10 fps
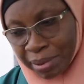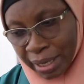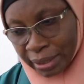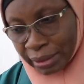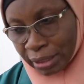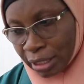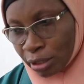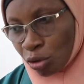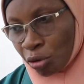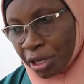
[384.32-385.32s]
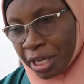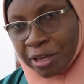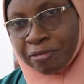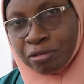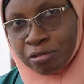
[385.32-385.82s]
bags to
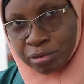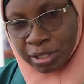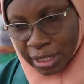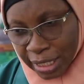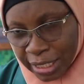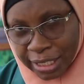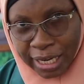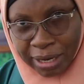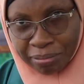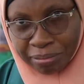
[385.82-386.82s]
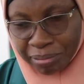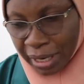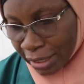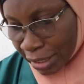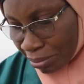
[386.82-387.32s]
give seed yam
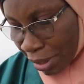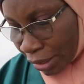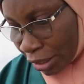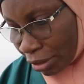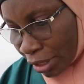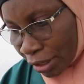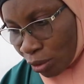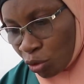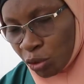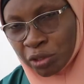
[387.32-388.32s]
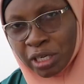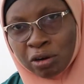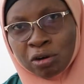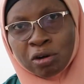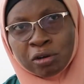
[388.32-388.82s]
planting materials, which we now
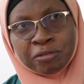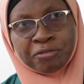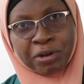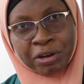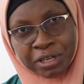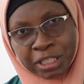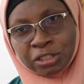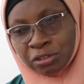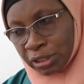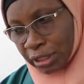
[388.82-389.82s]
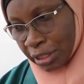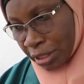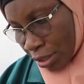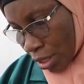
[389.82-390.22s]
call foundation seed.